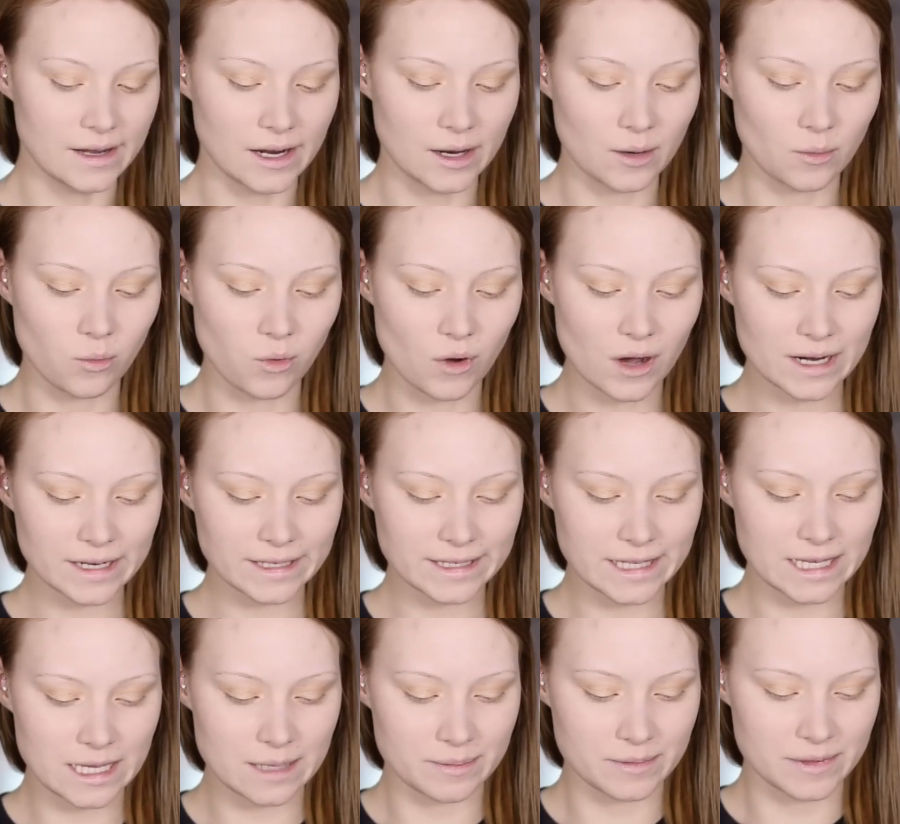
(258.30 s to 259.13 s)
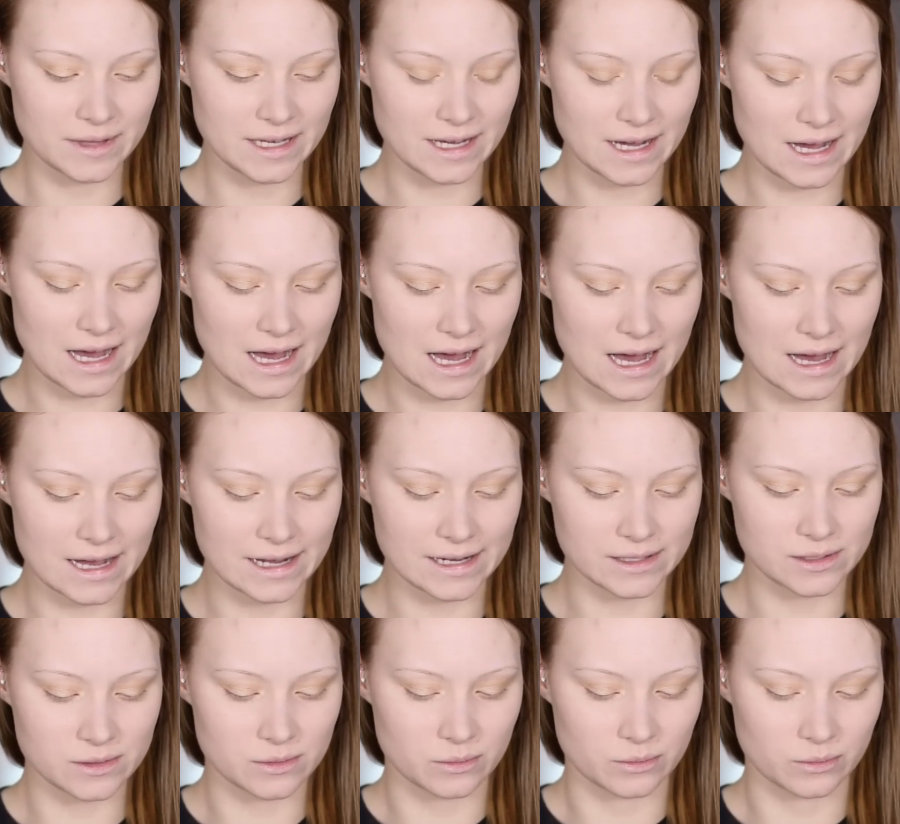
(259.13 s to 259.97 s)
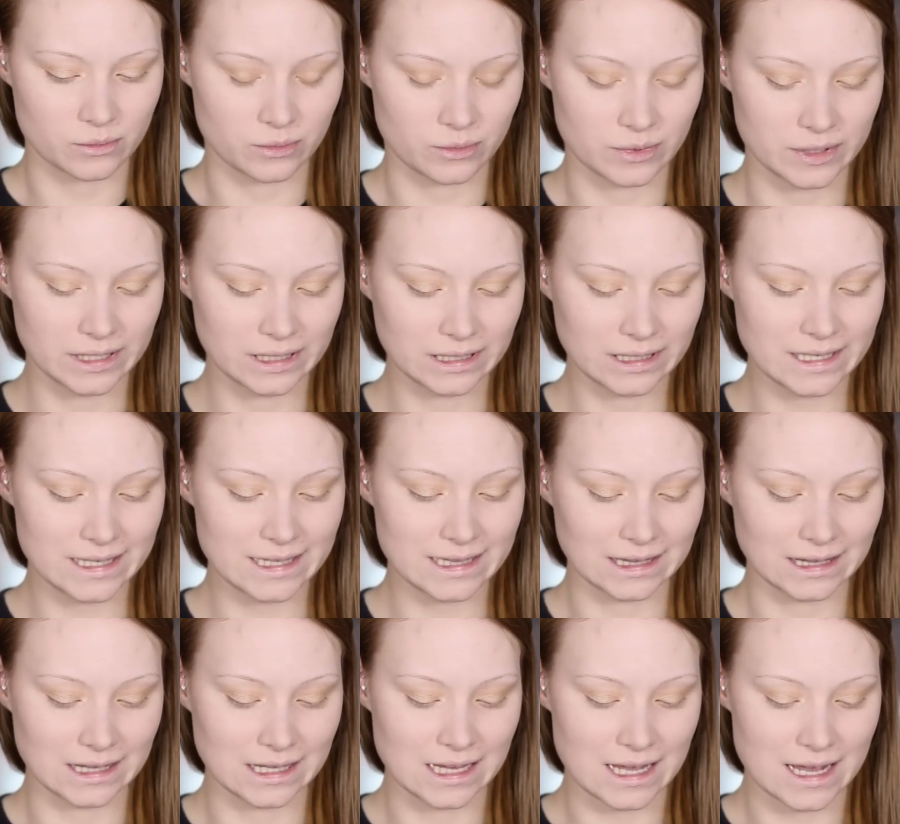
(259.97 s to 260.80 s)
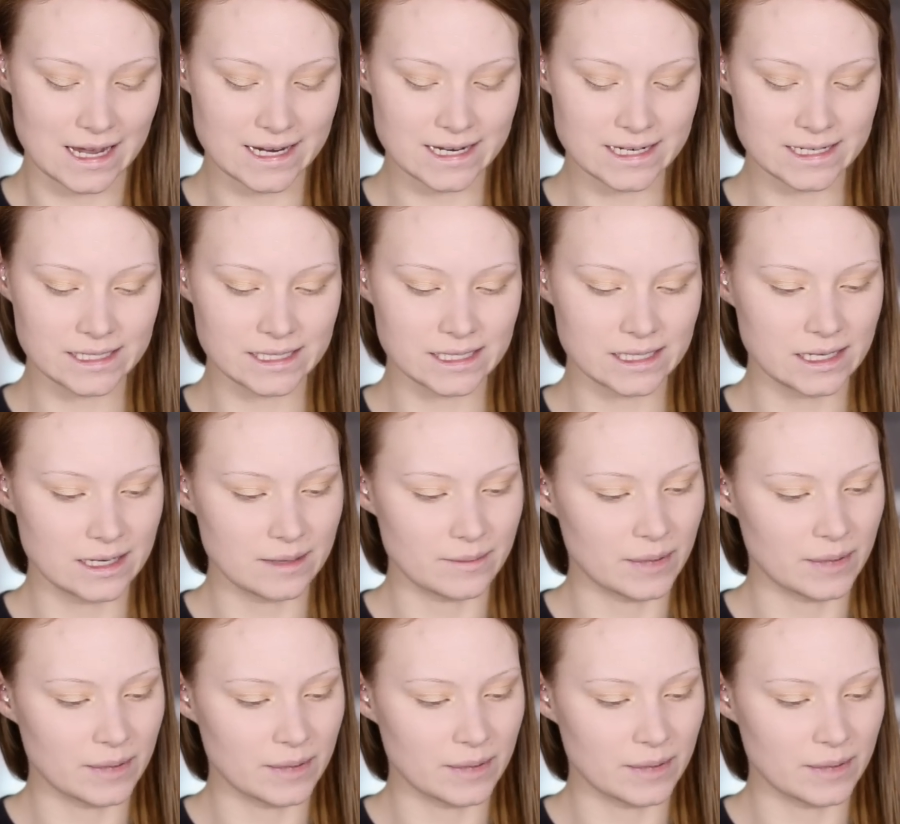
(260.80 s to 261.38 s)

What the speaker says: And I want to keep the eyes really light,